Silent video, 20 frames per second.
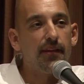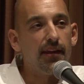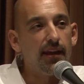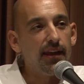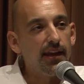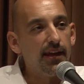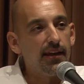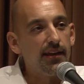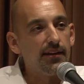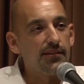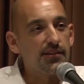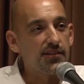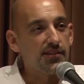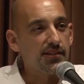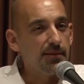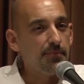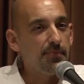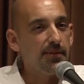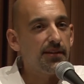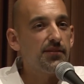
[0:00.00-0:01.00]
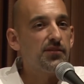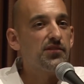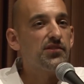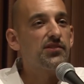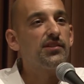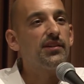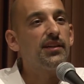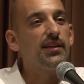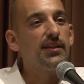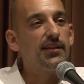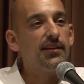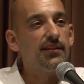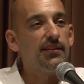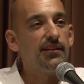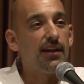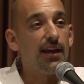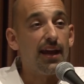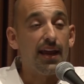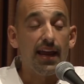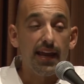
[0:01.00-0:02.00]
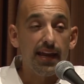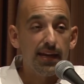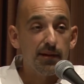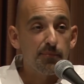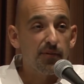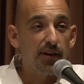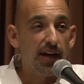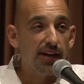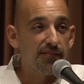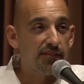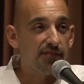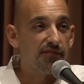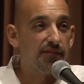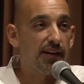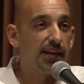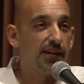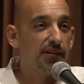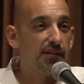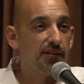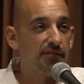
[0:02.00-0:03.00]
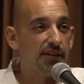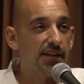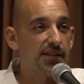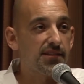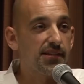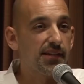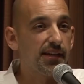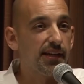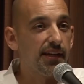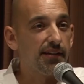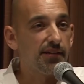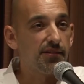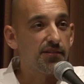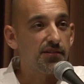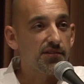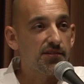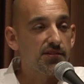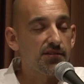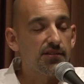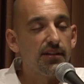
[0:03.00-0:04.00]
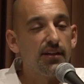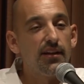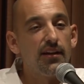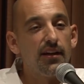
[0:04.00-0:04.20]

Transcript: and the CPUC and private fire investigators